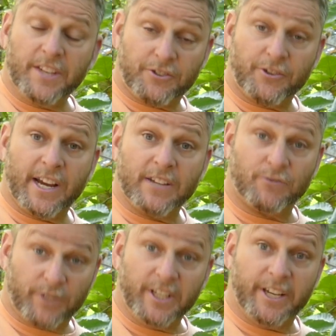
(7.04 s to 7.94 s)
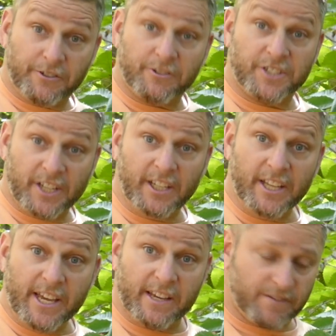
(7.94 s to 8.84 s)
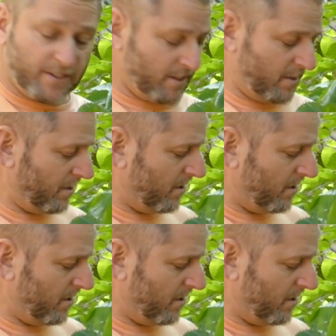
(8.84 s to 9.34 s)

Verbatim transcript: this tree has really interesting leaves.